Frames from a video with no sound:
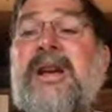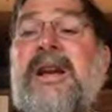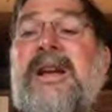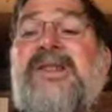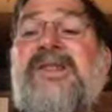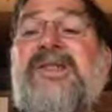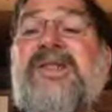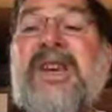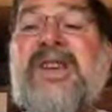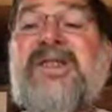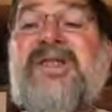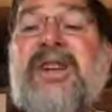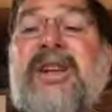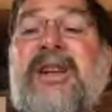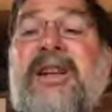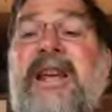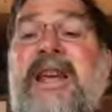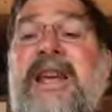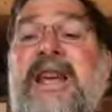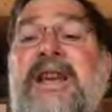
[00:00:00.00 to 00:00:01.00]

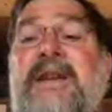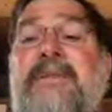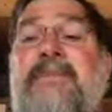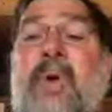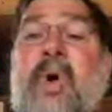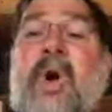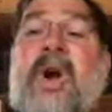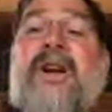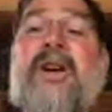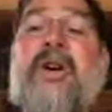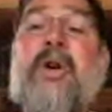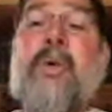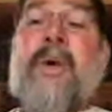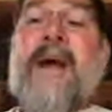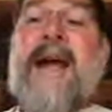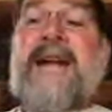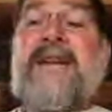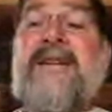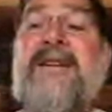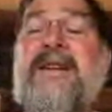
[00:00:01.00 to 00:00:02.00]
consistently more
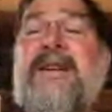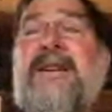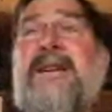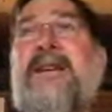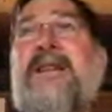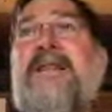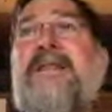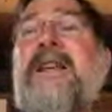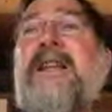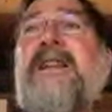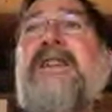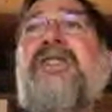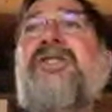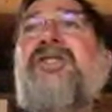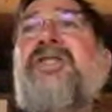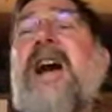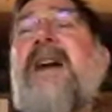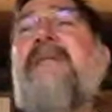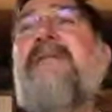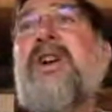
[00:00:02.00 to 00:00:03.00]
correct than the
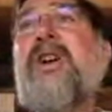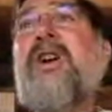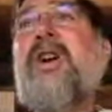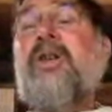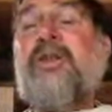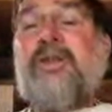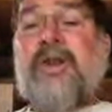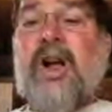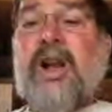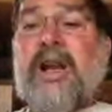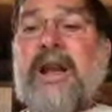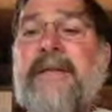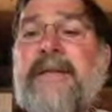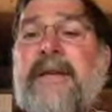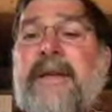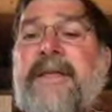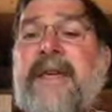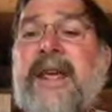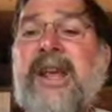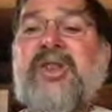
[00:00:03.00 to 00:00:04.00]
Java code, all
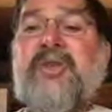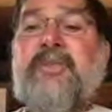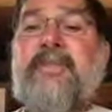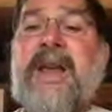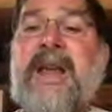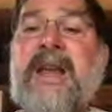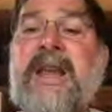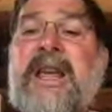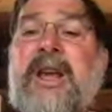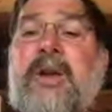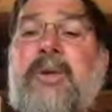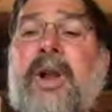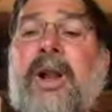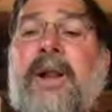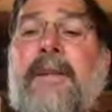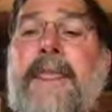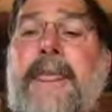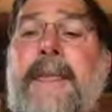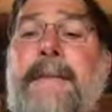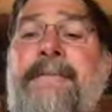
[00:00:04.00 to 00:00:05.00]
other things being
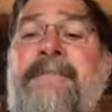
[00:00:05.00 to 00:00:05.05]
equal.